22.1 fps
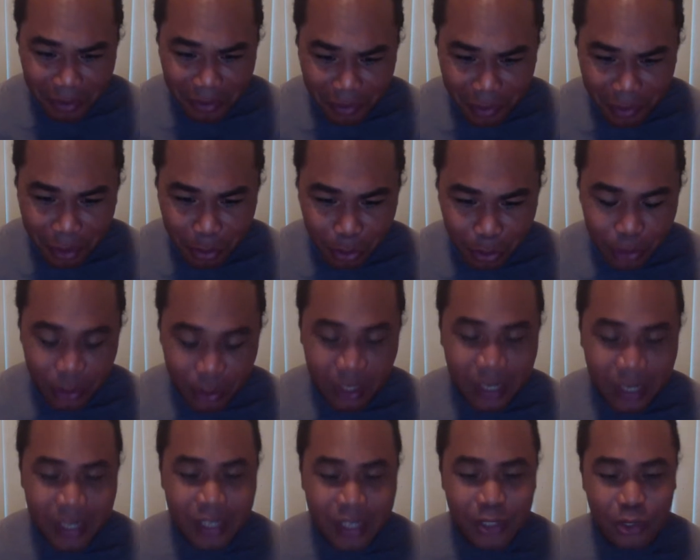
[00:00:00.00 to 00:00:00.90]
very, very
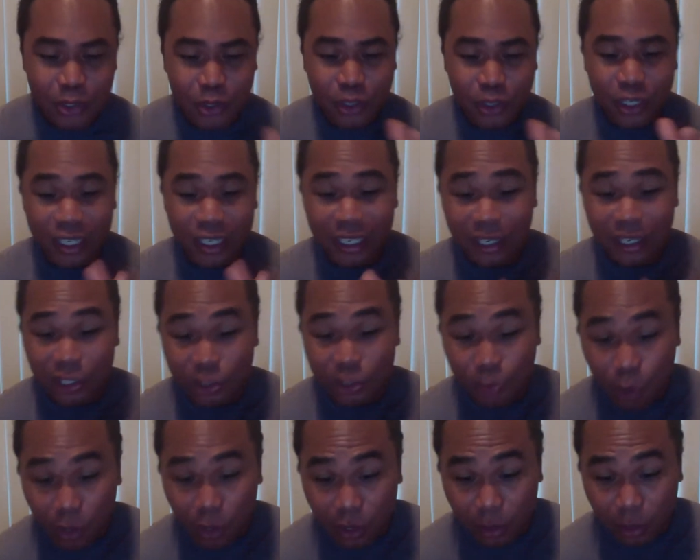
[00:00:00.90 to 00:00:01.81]
important. So you're going to need a
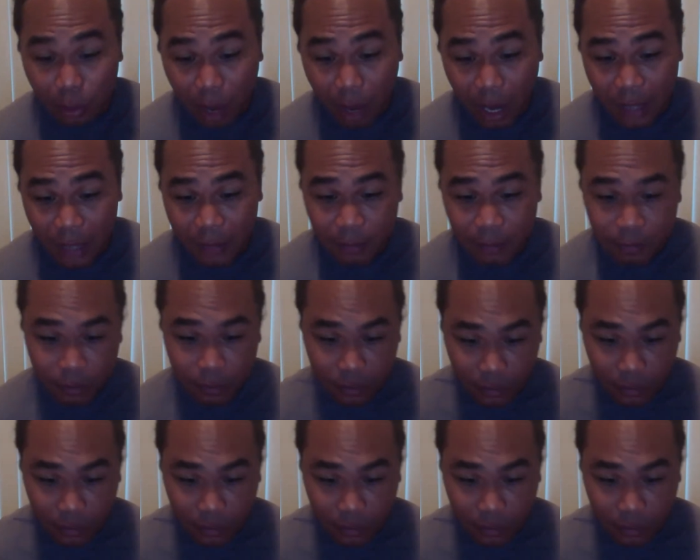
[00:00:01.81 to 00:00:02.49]
small little pot.